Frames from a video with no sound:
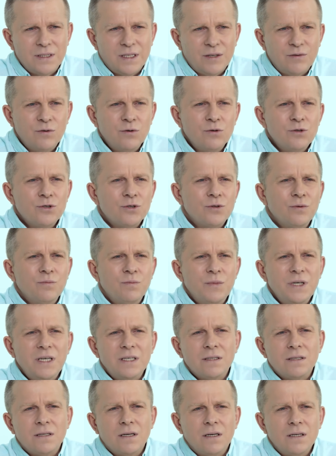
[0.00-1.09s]
for us to
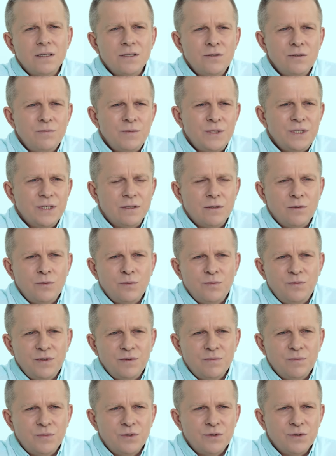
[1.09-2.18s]
renounce God's
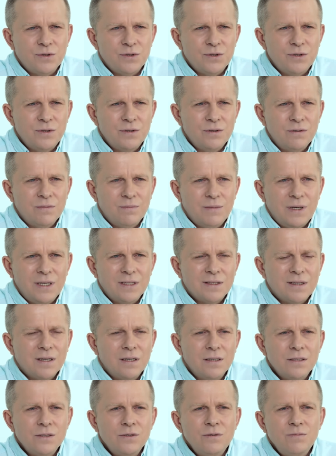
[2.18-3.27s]
love, for us to
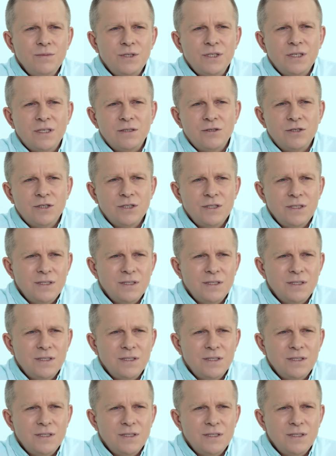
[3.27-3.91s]
renounce life